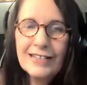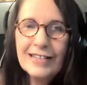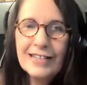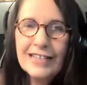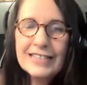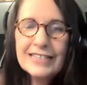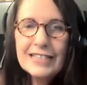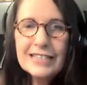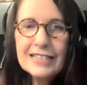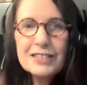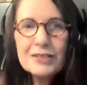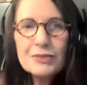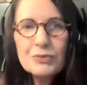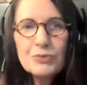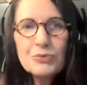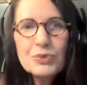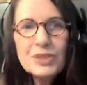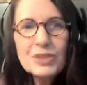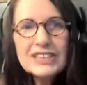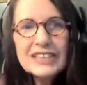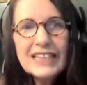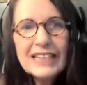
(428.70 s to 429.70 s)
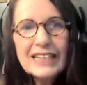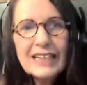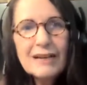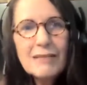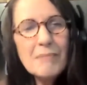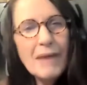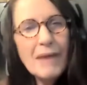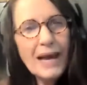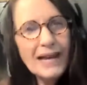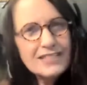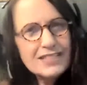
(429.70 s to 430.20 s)
It doesn't really
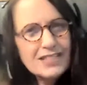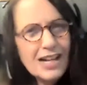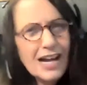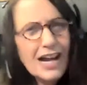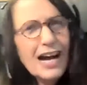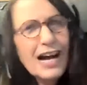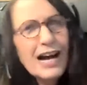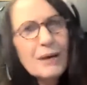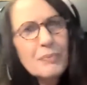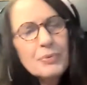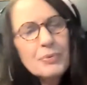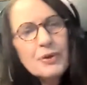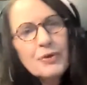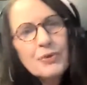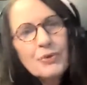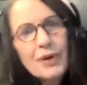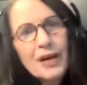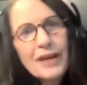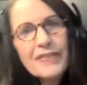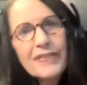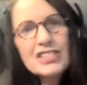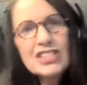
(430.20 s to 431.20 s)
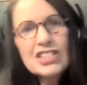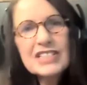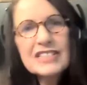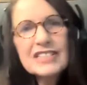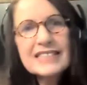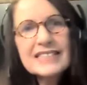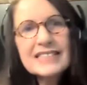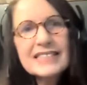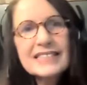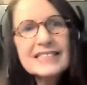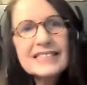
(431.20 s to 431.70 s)
match up with
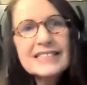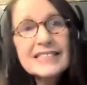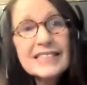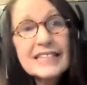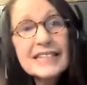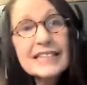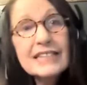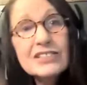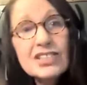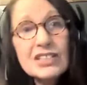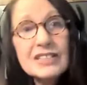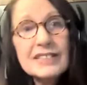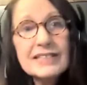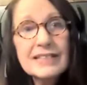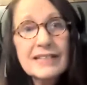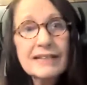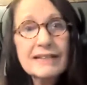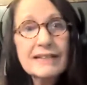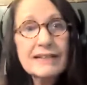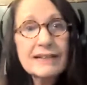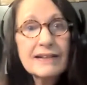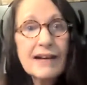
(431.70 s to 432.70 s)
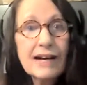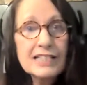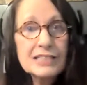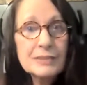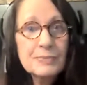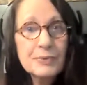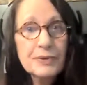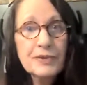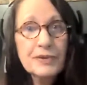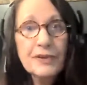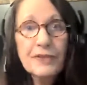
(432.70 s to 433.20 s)
Jesus's teachings in the
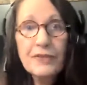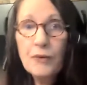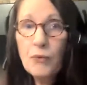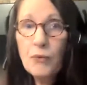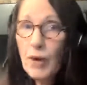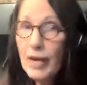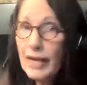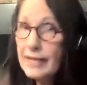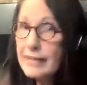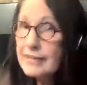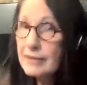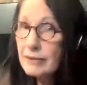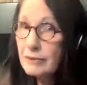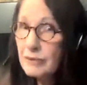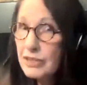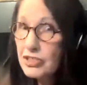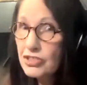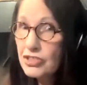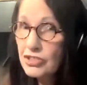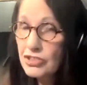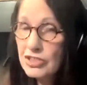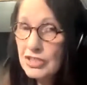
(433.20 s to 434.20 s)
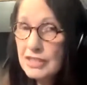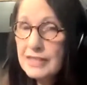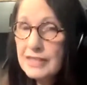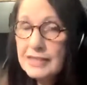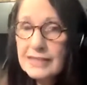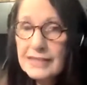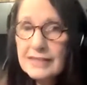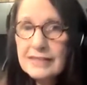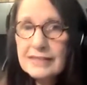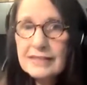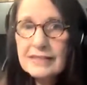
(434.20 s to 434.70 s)
gospel and the ways in which
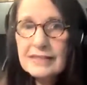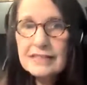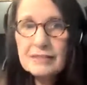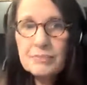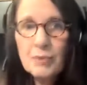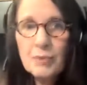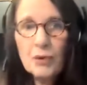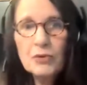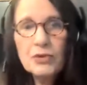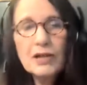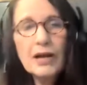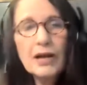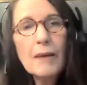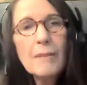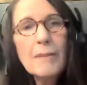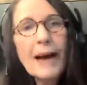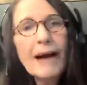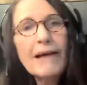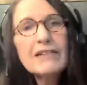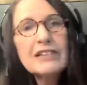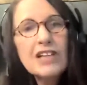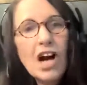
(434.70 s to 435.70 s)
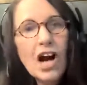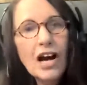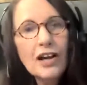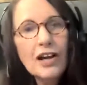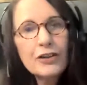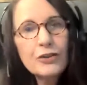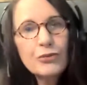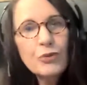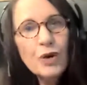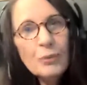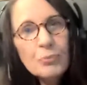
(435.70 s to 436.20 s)
Jesus spoke about
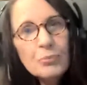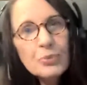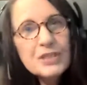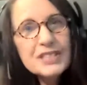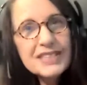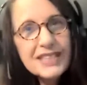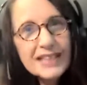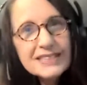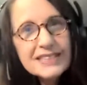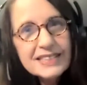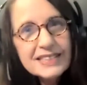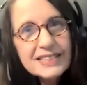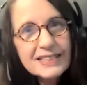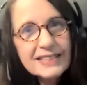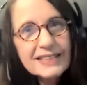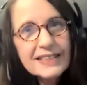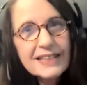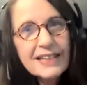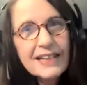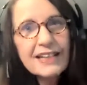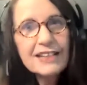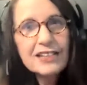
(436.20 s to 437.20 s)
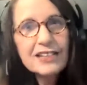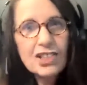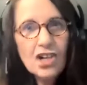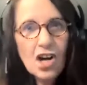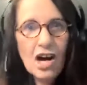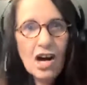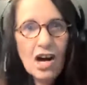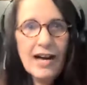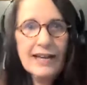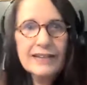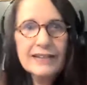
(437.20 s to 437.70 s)
God or represented
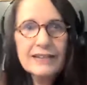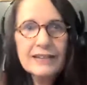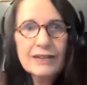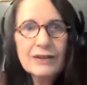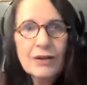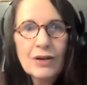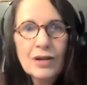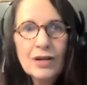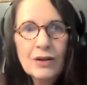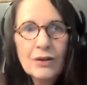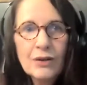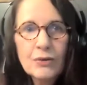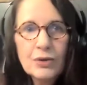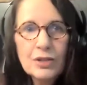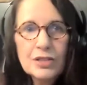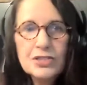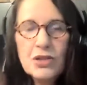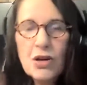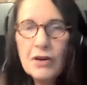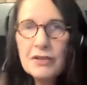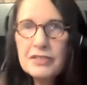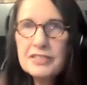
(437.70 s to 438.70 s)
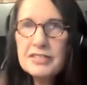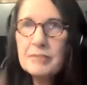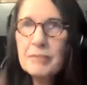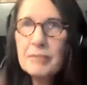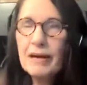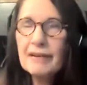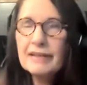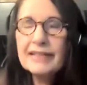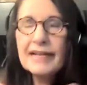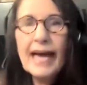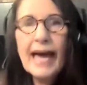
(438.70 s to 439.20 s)
God, where it talks
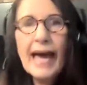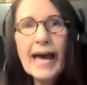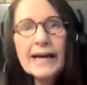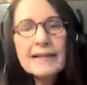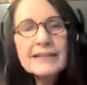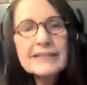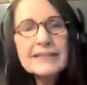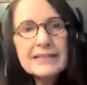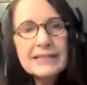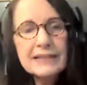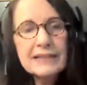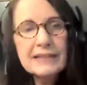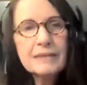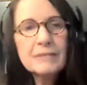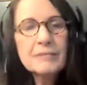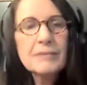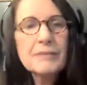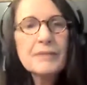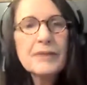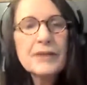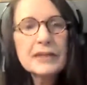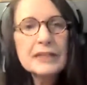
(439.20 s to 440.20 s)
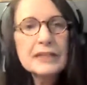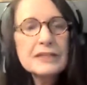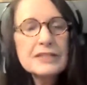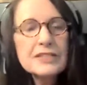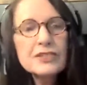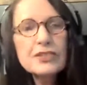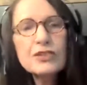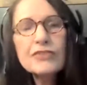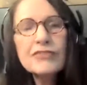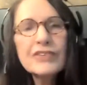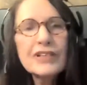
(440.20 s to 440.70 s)
about casting the
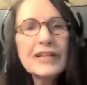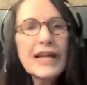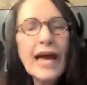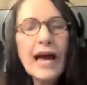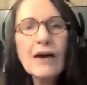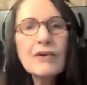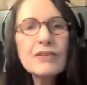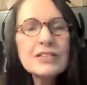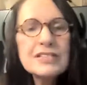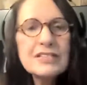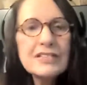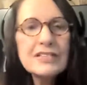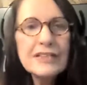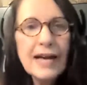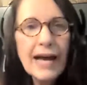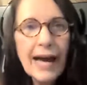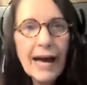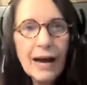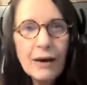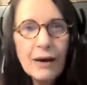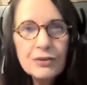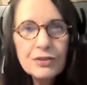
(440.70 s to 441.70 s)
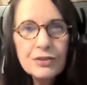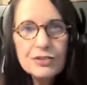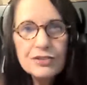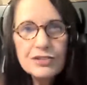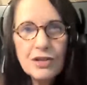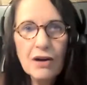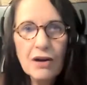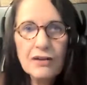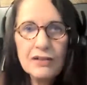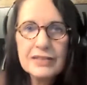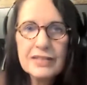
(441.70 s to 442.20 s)
servant out into the outer
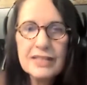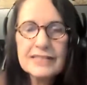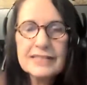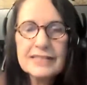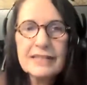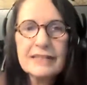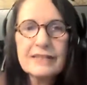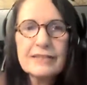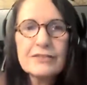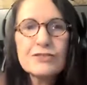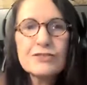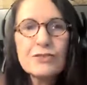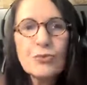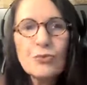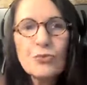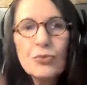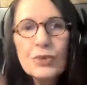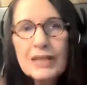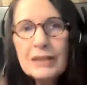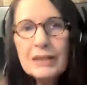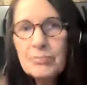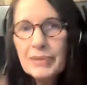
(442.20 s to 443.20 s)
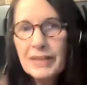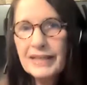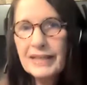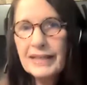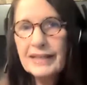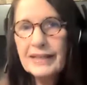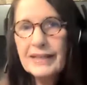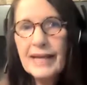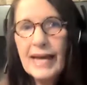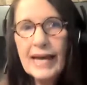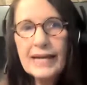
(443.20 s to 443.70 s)
darkness, and there's weeping
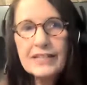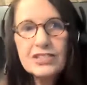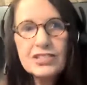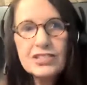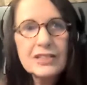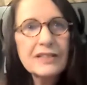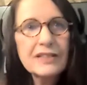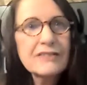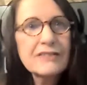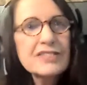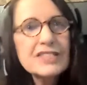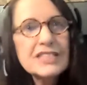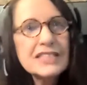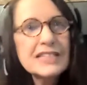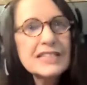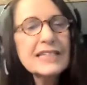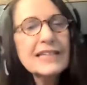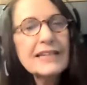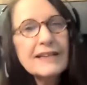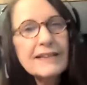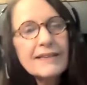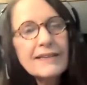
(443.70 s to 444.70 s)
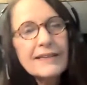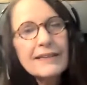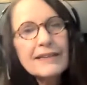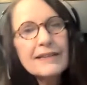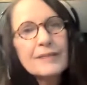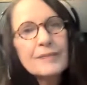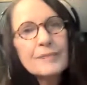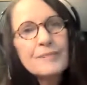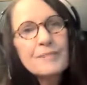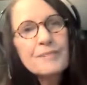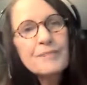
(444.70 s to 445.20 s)
and gnashing of teeth.
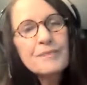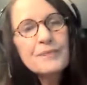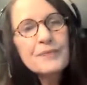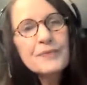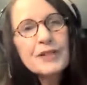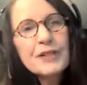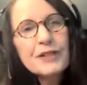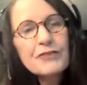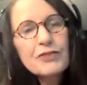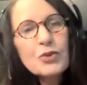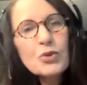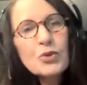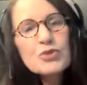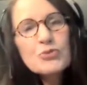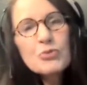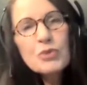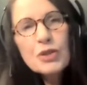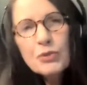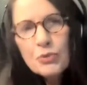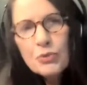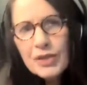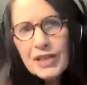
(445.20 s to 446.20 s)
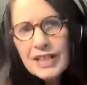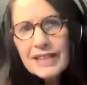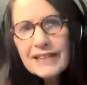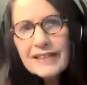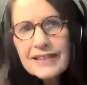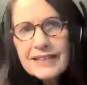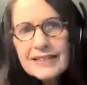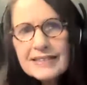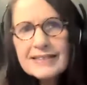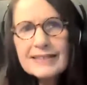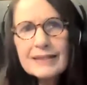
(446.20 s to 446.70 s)
And of course, we read
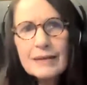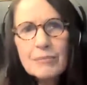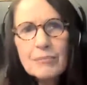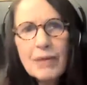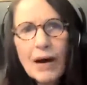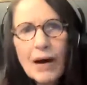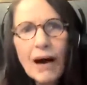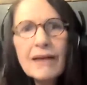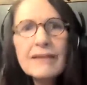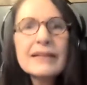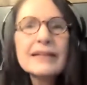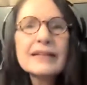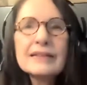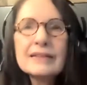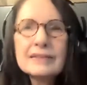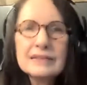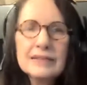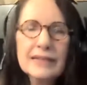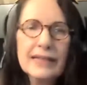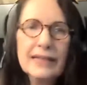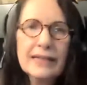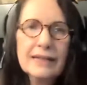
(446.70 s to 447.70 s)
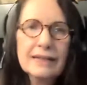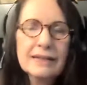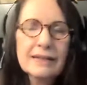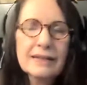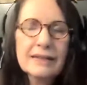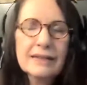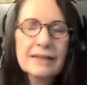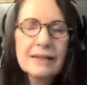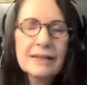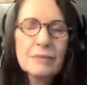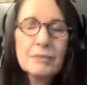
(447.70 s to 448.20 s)
this symbolically,
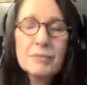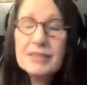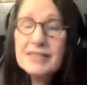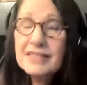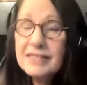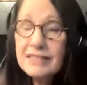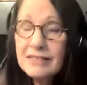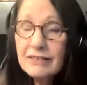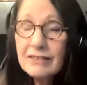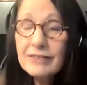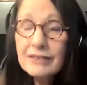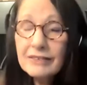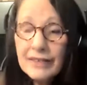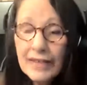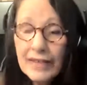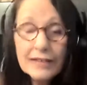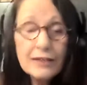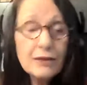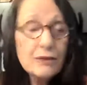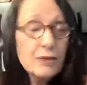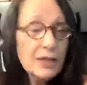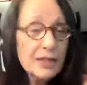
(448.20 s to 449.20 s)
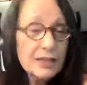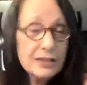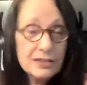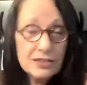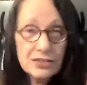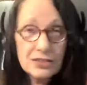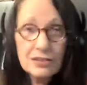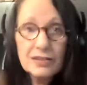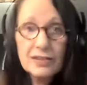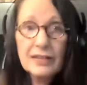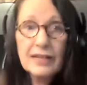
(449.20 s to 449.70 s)
but still the
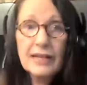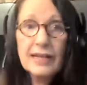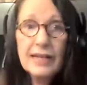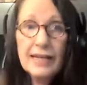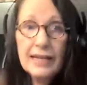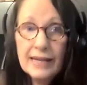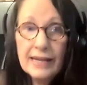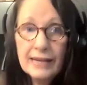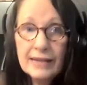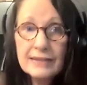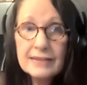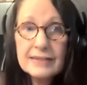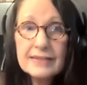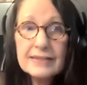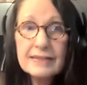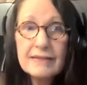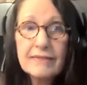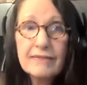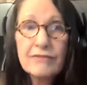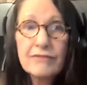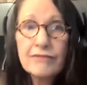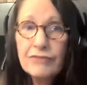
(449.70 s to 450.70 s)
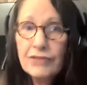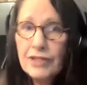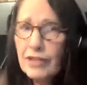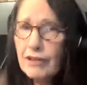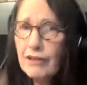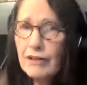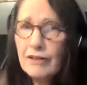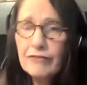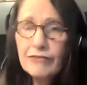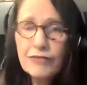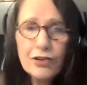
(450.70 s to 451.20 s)
language is
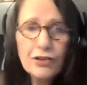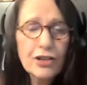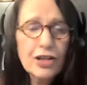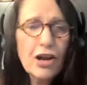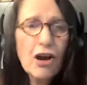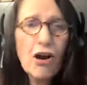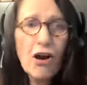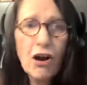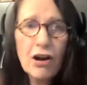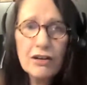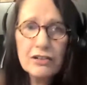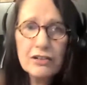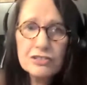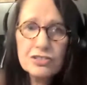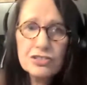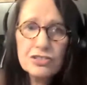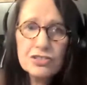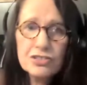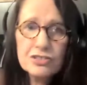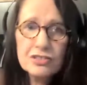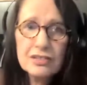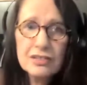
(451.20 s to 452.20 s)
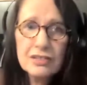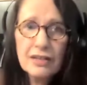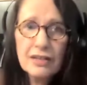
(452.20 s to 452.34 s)
very, very harsh.